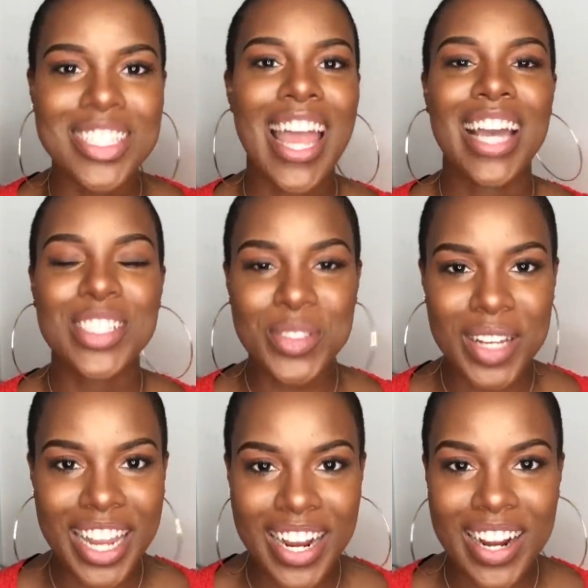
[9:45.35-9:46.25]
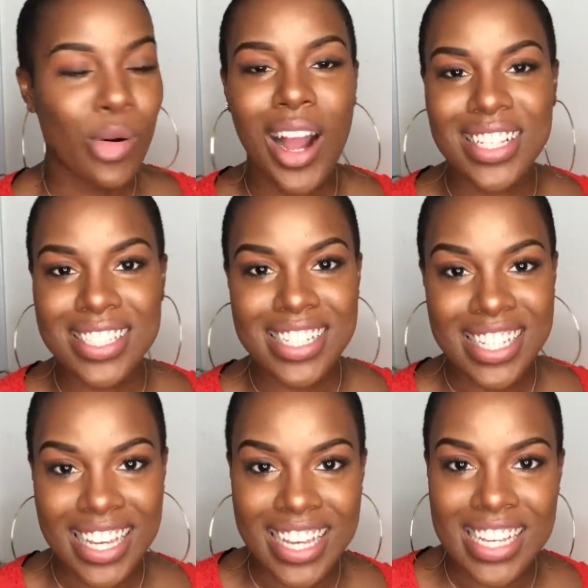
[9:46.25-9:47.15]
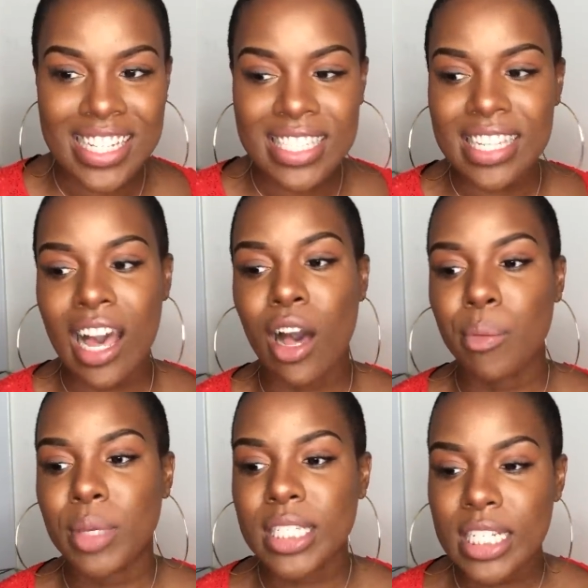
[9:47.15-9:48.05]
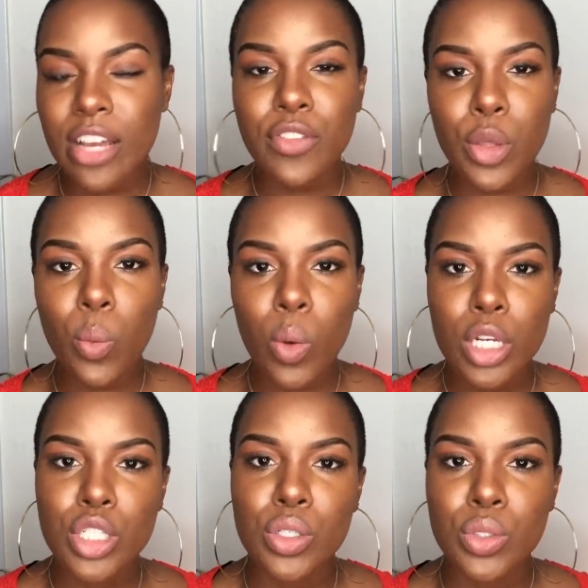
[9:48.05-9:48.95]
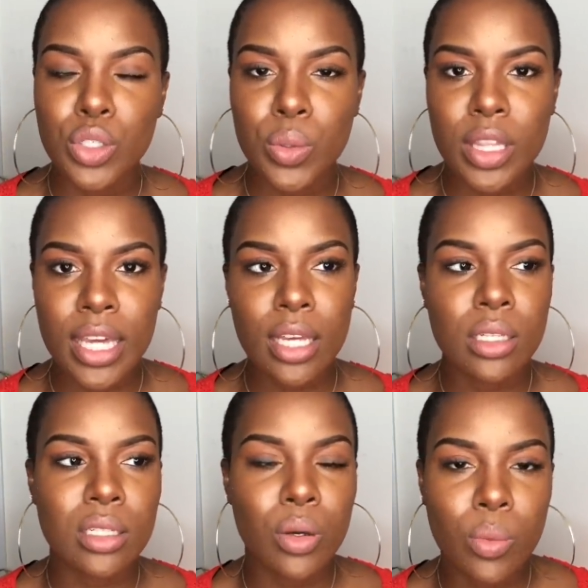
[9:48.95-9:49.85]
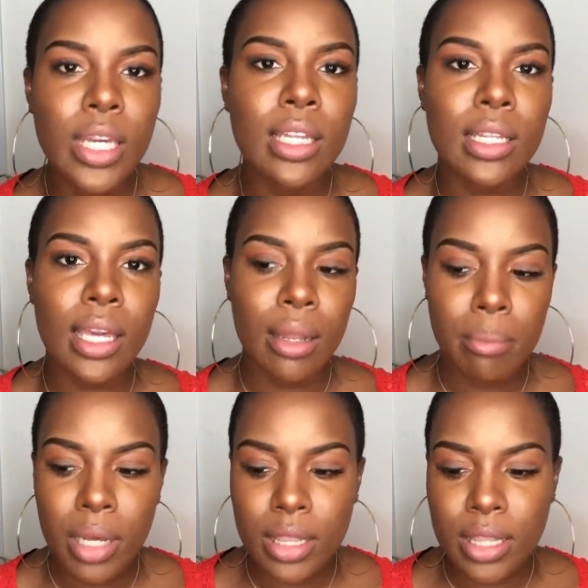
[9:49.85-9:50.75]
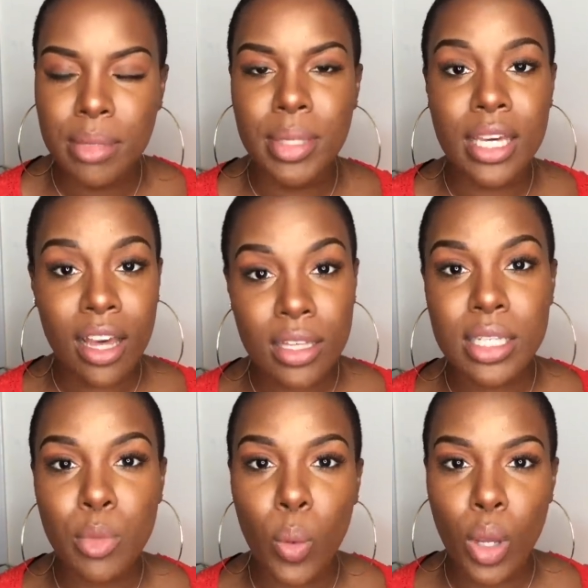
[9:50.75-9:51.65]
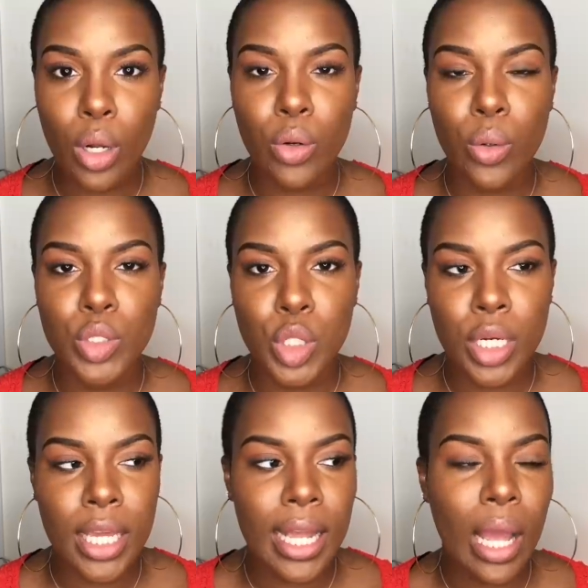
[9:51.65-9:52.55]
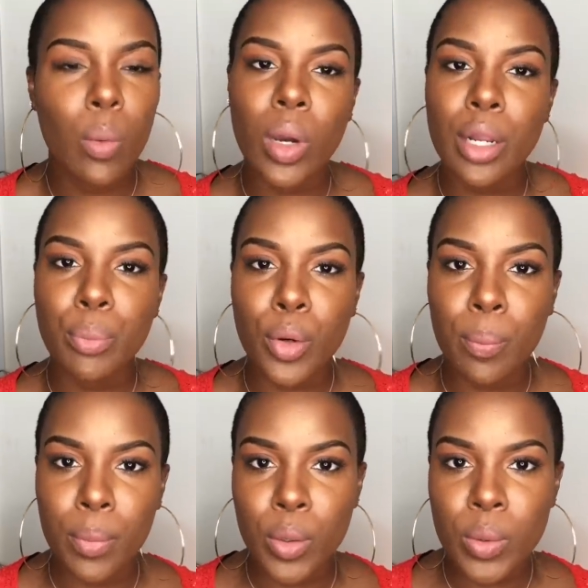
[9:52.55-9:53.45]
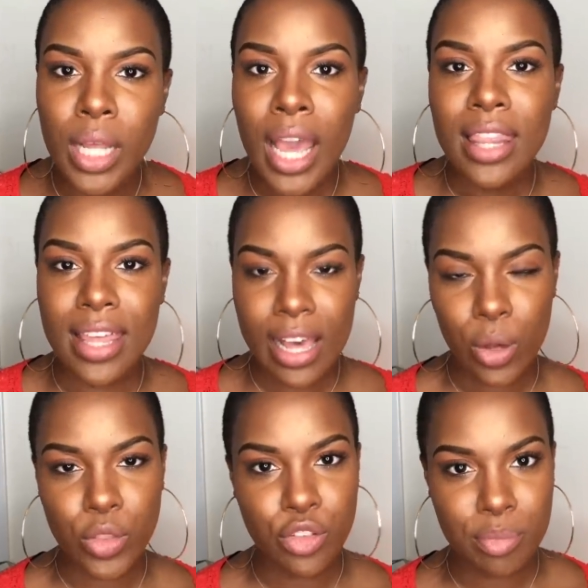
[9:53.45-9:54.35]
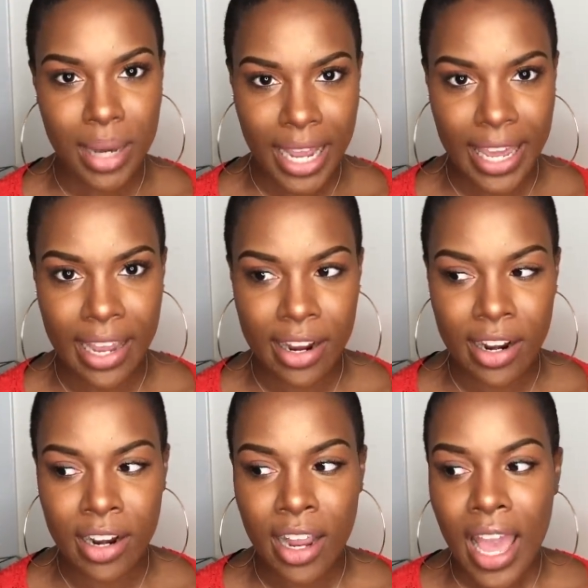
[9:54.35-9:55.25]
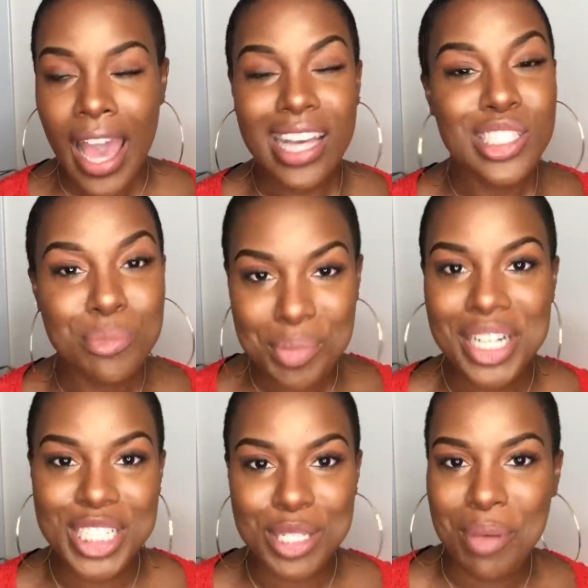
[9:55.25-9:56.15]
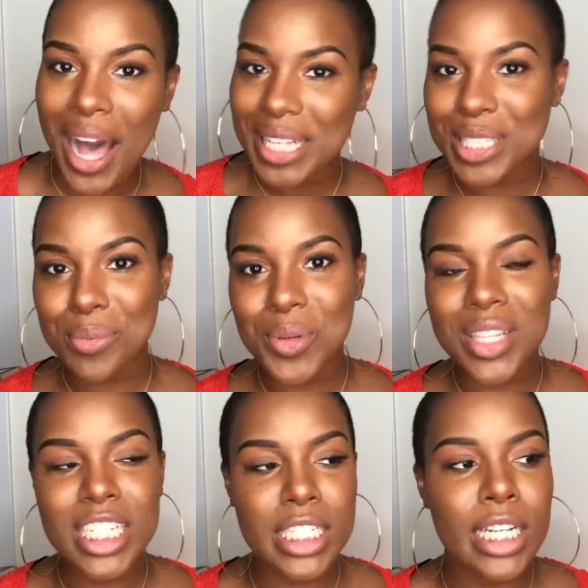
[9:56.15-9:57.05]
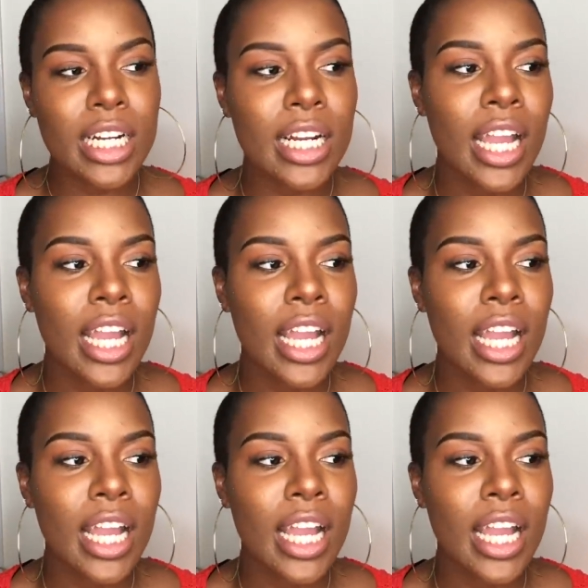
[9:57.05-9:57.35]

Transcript: natural hair porosity is um, because I definitely want to do things weekly and monthly because I'm going on a growth journey and I want to promote the health of my hair as much as possible this year